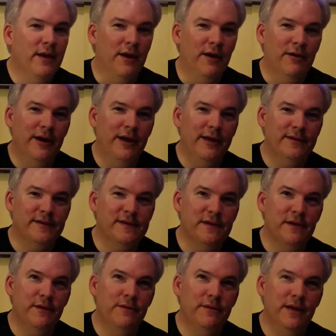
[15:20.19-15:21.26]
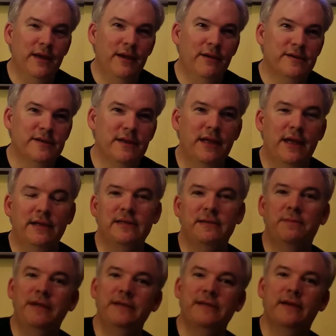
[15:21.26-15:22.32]
All right, so that's
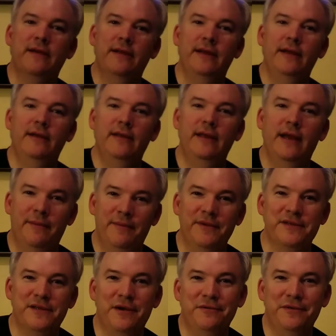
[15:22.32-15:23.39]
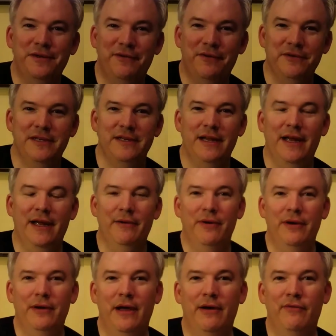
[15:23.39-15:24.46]
basically the episode for today.
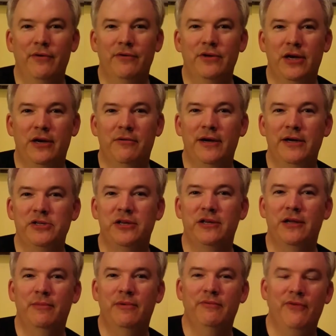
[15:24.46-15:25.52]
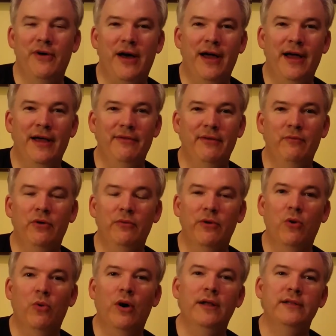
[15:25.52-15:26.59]
We covered generation number 5, and we'll
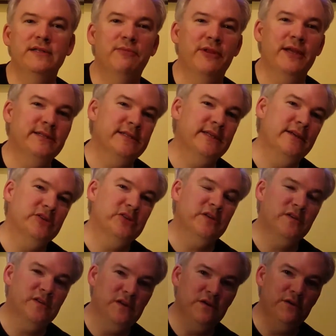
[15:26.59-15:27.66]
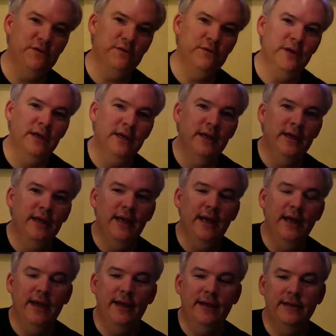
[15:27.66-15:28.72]
go on to PlayStation 2
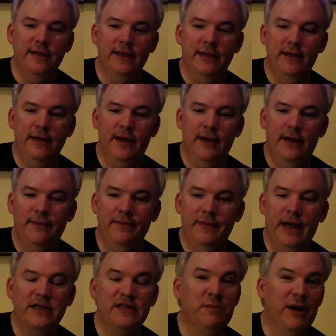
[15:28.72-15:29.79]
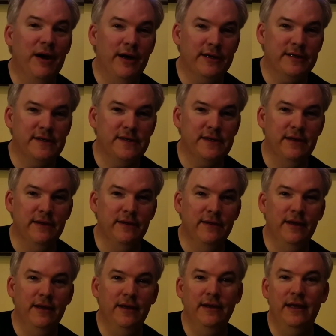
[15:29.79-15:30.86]
and the Xbox and
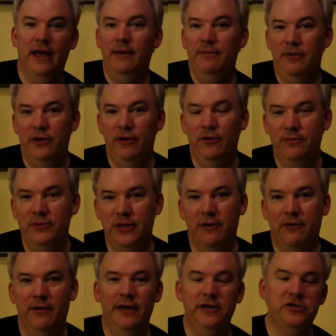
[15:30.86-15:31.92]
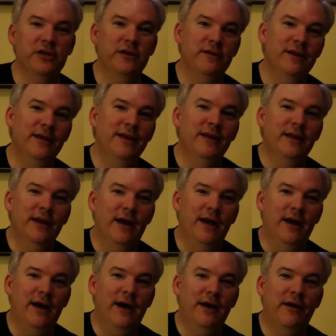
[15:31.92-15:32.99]
the GameCube generation
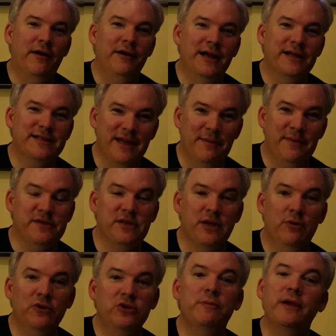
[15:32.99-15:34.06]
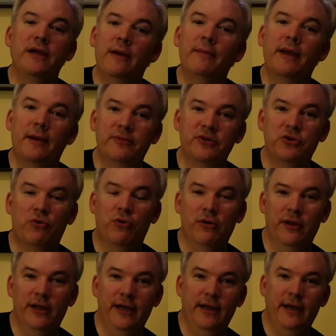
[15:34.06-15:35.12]
on our next episode, which will be coming up
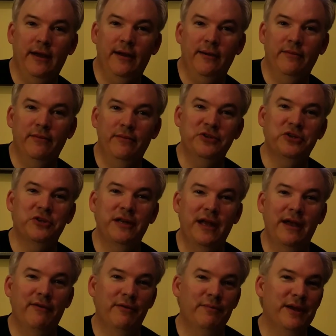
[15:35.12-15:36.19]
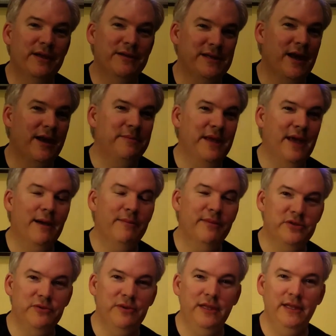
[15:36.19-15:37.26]
shortly. We shouldn't have a big time gap
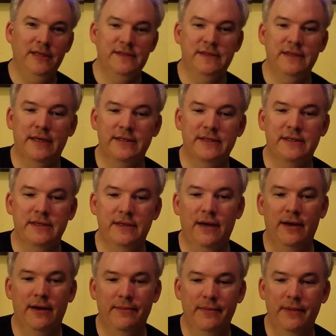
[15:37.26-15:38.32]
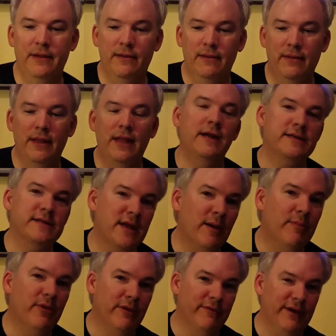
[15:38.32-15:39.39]
between these the next
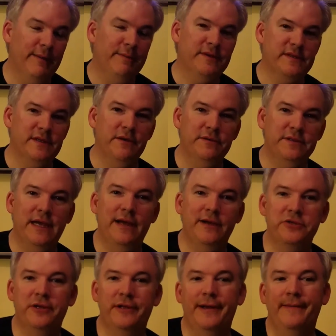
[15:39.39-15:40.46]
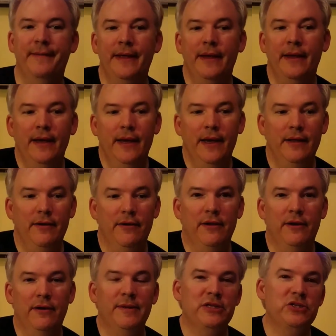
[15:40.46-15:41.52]
couple of episodes, actually. And they're a
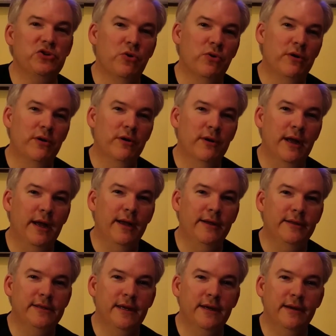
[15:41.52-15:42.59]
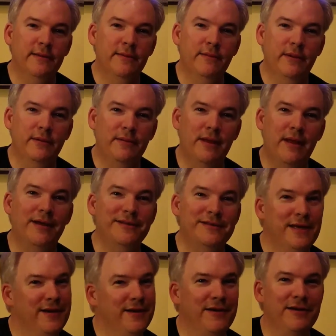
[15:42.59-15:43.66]
little bit shorter, and the
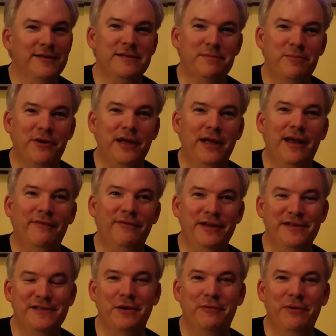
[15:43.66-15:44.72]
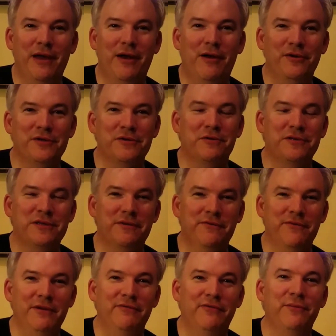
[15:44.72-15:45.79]
content is pretty heavy, so we got all sorts of
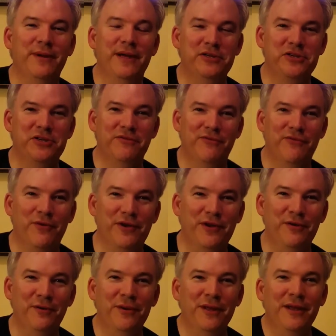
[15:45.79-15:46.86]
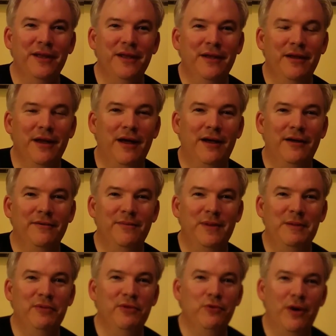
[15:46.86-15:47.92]
information for you,
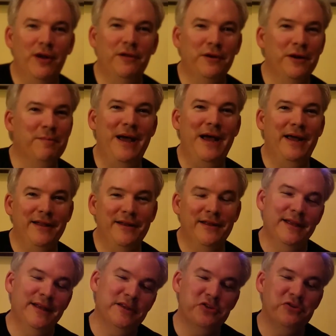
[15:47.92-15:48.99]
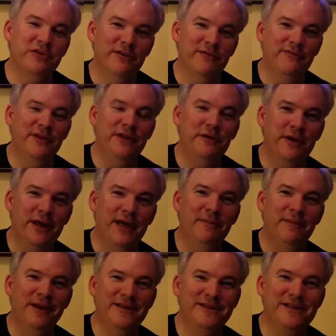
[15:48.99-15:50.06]
people who want to look back into the history of video
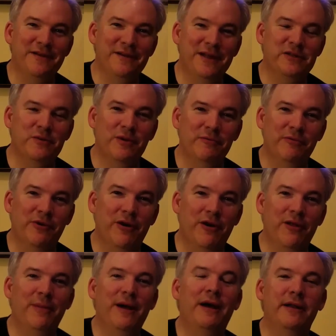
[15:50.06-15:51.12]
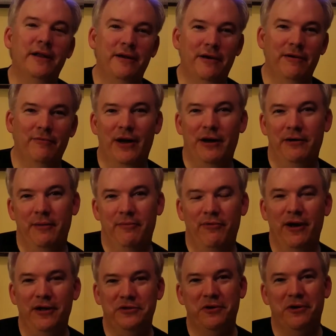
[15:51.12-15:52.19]
gaming. So that's what we're all about here at Wired Up
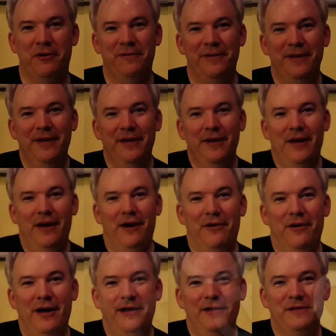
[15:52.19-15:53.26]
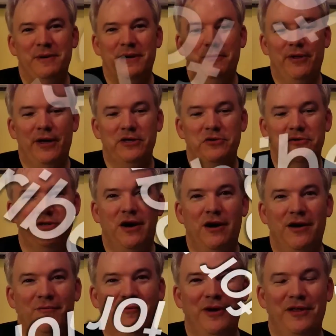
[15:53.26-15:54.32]
Retro. All right, it's been a pleasure
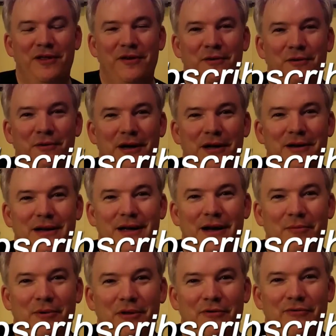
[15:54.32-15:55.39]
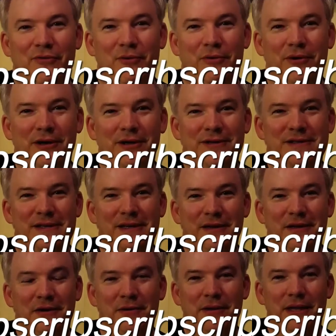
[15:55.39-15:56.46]
talking with you, and we'll look forward to seeing
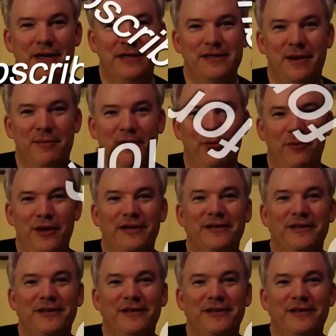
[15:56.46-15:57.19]
you in the next couple of